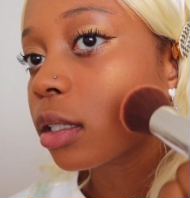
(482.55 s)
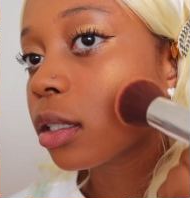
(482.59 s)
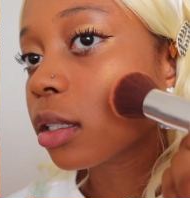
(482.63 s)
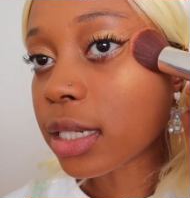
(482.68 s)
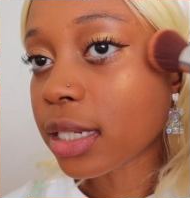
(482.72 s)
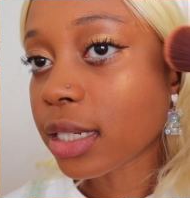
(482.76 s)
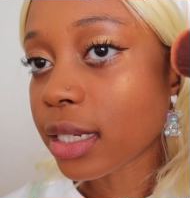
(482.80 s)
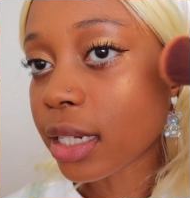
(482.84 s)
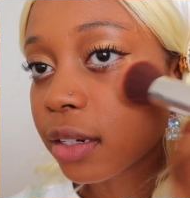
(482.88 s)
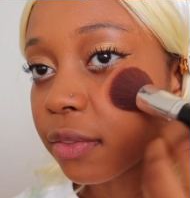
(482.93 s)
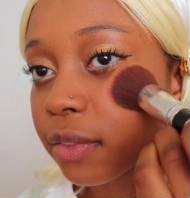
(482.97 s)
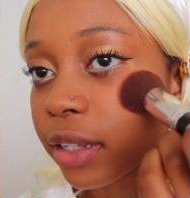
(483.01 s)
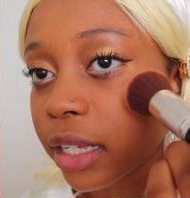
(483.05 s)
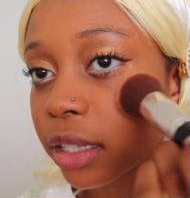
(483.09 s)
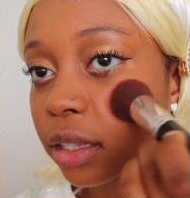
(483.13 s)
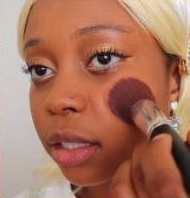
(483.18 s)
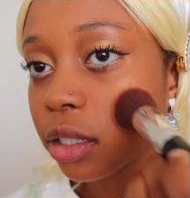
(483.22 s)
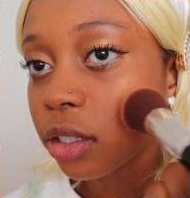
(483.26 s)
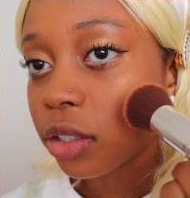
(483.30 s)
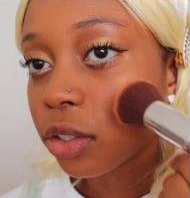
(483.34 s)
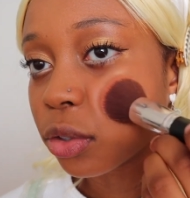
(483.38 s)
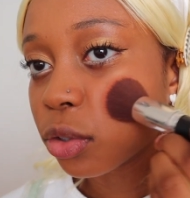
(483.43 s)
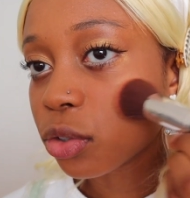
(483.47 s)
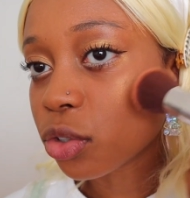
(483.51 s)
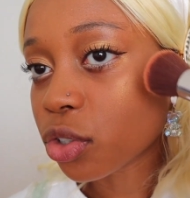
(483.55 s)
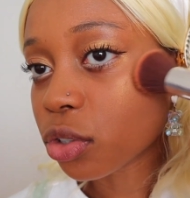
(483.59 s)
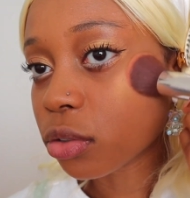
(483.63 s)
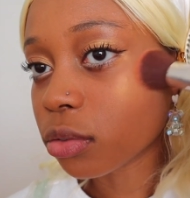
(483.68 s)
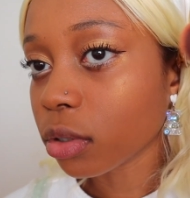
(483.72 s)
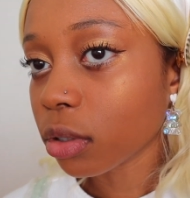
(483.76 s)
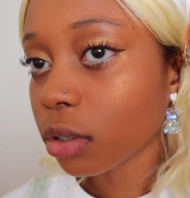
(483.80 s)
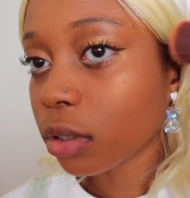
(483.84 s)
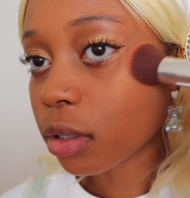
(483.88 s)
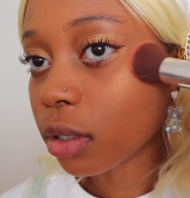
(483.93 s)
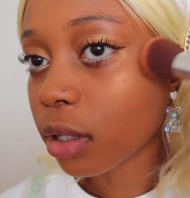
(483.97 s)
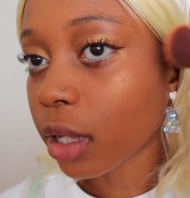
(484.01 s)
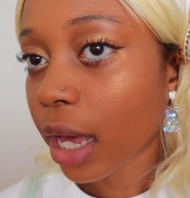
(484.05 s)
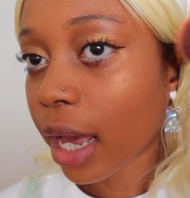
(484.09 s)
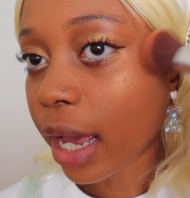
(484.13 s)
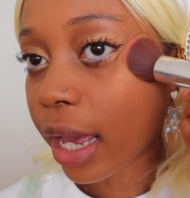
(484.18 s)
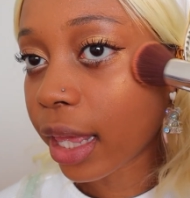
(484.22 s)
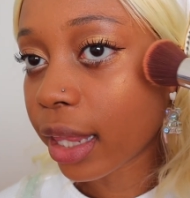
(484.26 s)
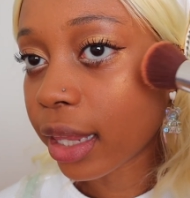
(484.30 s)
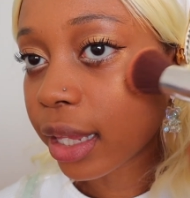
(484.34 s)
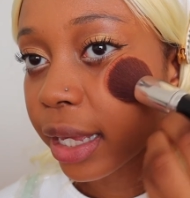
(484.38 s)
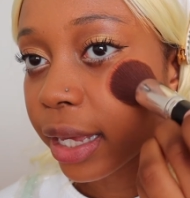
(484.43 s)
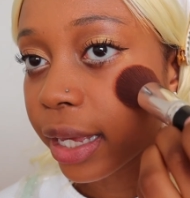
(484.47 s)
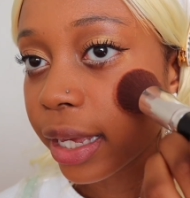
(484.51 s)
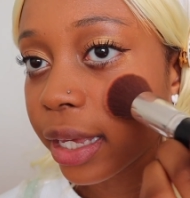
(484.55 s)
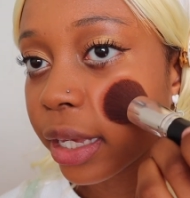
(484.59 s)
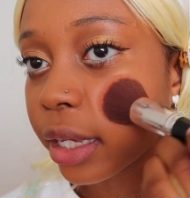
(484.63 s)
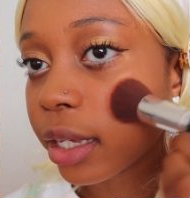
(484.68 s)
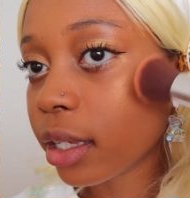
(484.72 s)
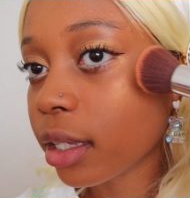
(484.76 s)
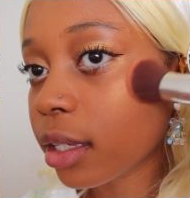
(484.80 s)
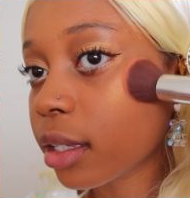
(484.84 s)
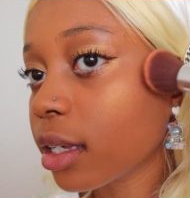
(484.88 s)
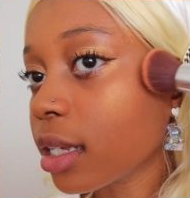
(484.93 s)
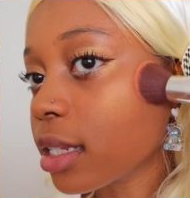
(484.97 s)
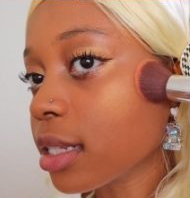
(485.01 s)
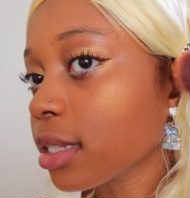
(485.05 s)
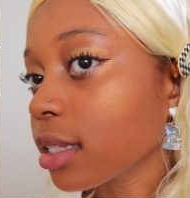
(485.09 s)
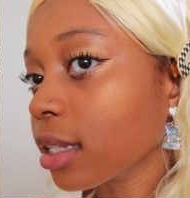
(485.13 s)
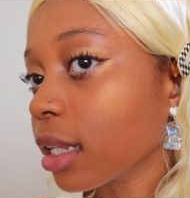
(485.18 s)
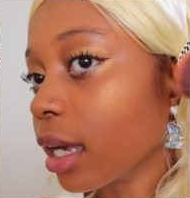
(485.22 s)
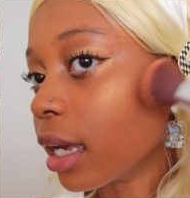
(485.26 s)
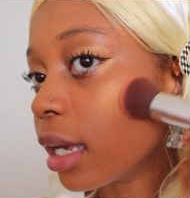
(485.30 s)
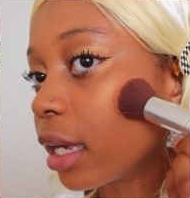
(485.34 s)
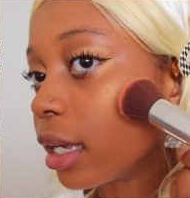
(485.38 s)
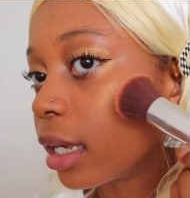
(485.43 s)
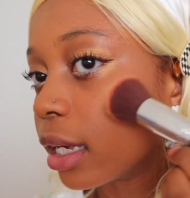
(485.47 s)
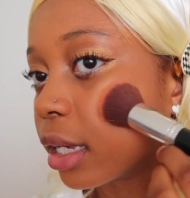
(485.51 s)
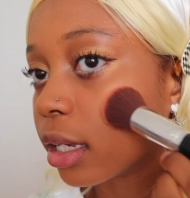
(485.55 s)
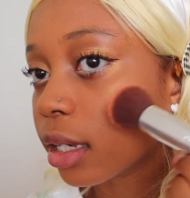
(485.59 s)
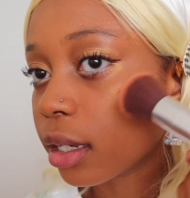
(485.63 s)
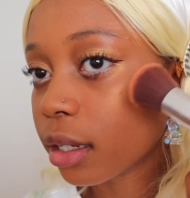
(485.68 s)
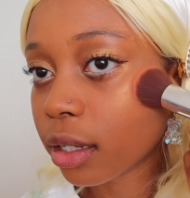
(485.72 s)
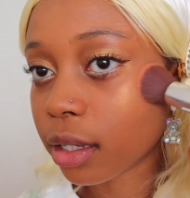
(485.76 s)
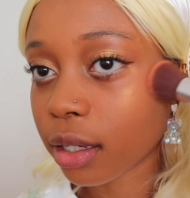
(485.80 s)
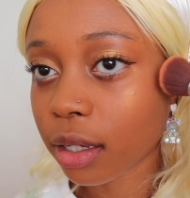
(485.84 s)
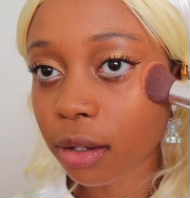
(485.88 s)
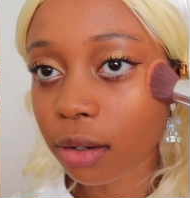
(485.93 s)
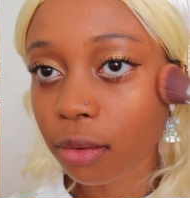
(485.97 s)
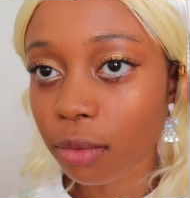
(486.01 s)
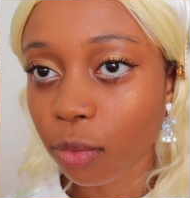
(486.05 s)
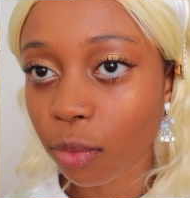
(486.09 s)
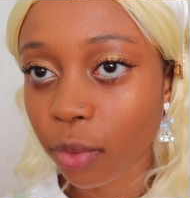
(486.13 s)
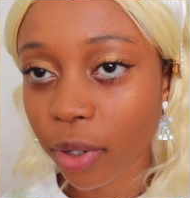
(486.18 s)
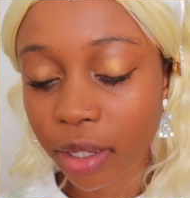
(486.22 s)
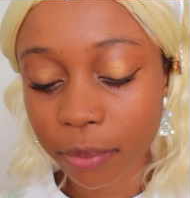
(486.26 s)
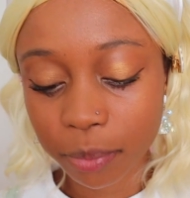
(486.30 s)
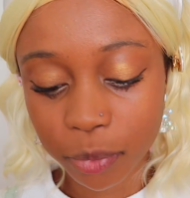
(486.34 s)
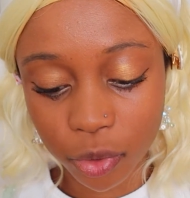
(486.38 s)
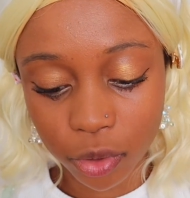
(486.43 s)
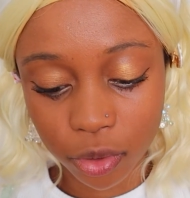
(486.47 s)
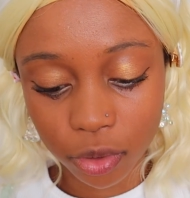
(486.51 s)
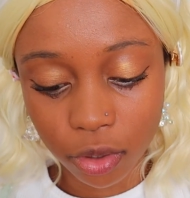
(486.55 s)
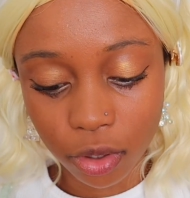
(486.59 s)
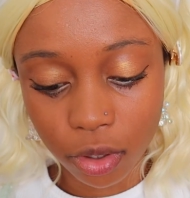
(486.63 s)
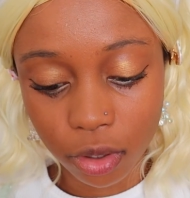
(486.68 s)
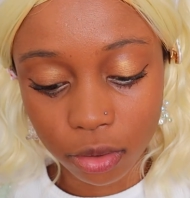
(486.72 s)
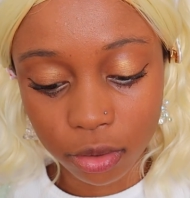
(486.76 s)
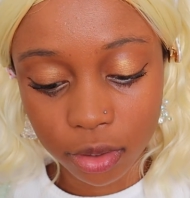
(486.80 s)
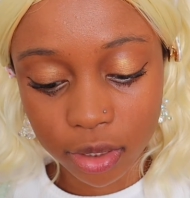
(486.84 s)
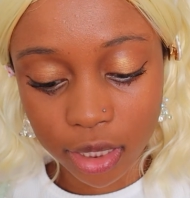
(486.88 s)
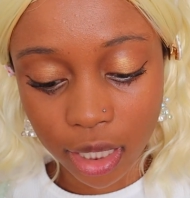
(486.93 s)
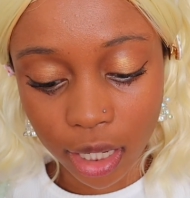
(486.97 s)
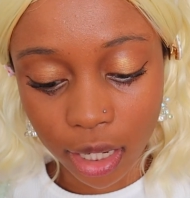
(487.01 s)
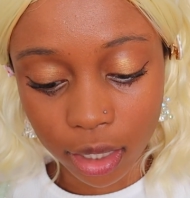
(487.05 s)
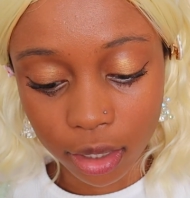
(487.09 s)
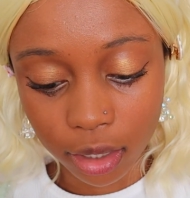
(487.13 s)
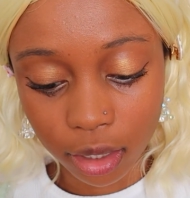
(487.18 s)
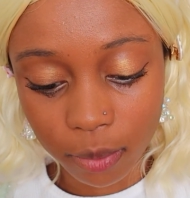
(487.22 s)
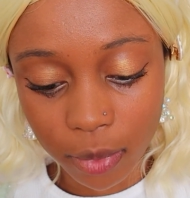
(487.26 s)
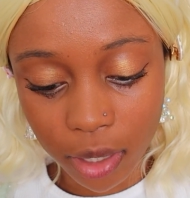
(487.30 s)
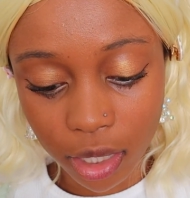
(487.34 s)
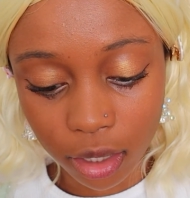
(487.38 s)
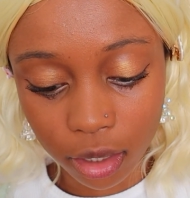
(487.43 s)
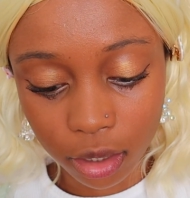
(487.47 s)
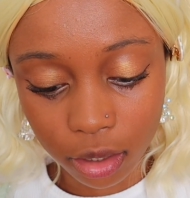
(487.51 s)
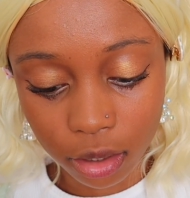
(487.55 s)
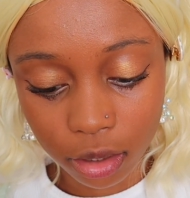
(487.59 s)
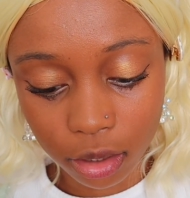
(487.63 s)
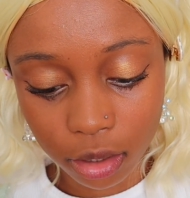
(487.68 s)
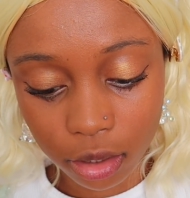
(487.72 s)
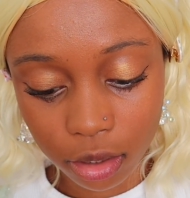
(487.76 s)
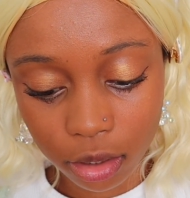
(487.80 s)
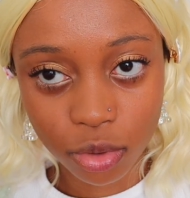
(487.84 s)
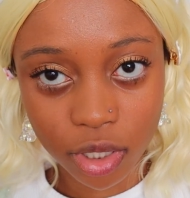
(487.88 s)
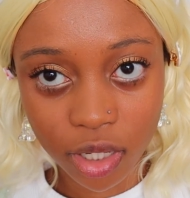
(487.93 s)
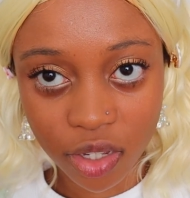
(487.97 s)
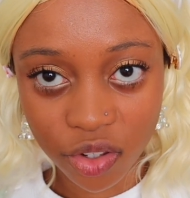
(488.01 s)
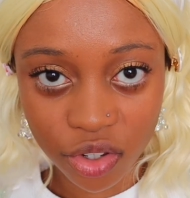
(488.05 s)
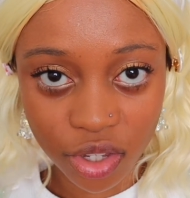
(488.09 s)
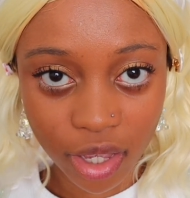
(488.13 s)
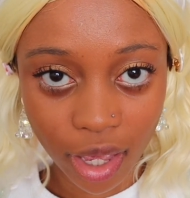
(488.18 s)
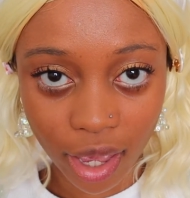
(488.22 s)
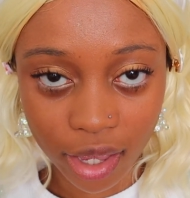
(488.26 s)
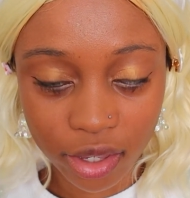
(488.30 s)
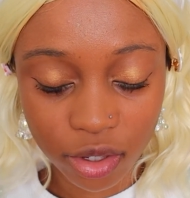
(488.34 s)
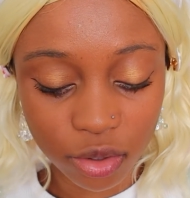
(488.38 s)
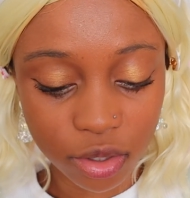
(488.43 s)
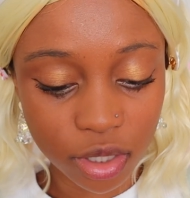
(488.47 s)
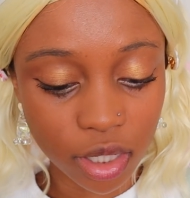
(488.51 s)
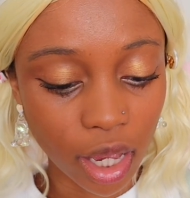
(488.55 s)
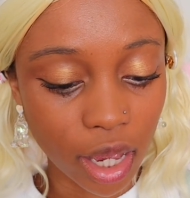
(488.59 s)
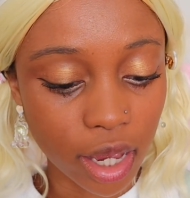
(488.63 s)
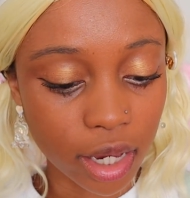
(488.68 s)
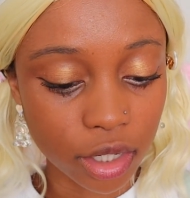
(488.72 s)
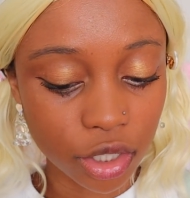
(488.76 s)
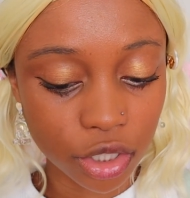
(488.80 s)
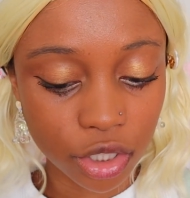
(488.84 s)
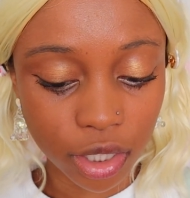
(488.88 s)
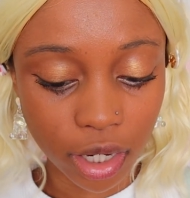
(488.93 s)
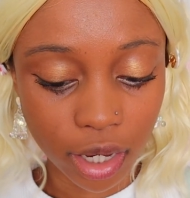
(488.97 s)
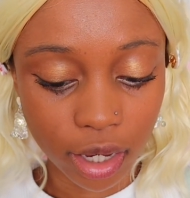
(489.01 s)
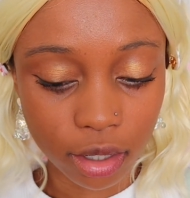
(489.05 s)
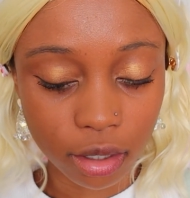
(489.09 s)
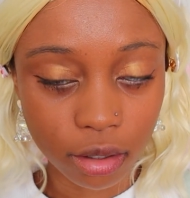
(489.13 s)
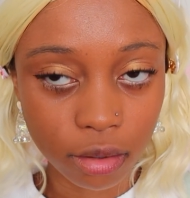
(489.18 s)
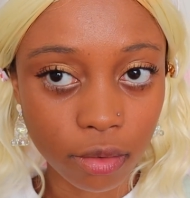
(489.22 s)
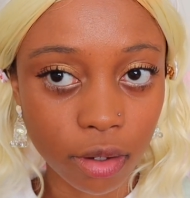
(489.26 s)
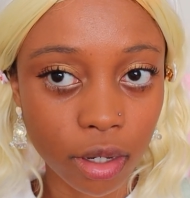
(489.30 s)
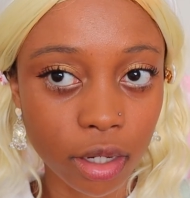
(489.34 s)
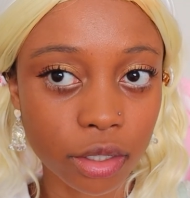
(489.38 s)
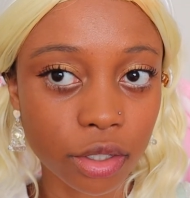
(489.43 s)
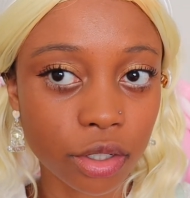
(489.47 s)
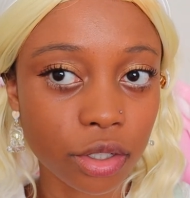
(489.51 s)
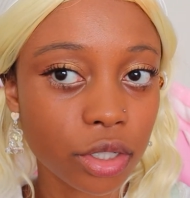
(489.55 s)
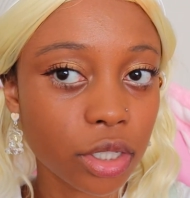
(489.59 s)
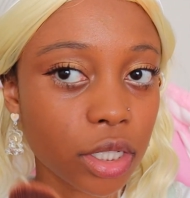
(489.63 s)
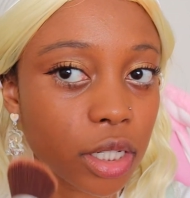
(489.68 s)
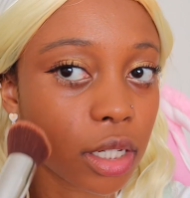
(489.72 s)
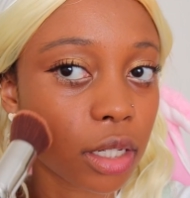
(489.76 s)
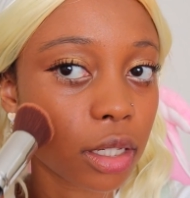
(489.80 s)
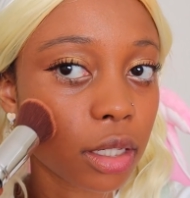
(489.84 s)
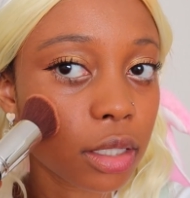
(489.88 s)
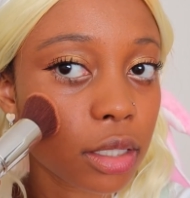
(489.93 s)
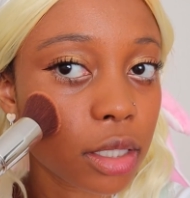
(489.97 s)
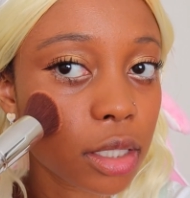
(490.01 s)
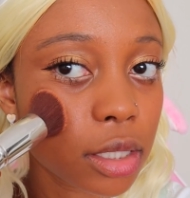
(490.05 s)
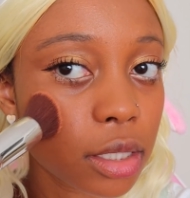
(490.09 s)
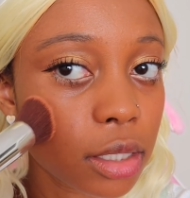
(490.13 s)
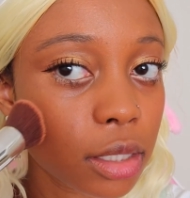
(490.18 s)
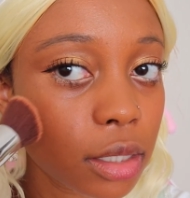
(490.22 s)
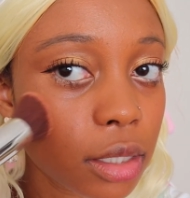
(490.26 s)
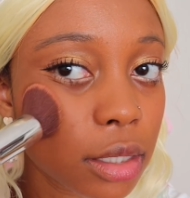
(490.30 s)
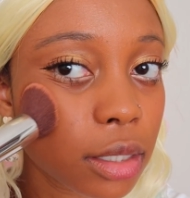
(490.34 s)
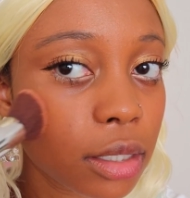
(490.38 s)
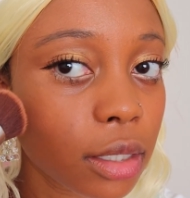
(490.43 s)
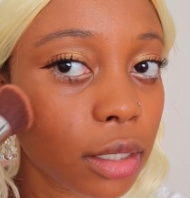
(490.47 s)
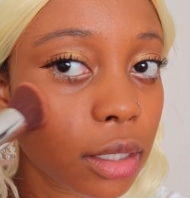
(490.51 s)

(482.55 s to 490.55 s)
Instead of like the usual highlight, it's like way more golden. I mean, who said you can't use eyeshadow on your cheeks?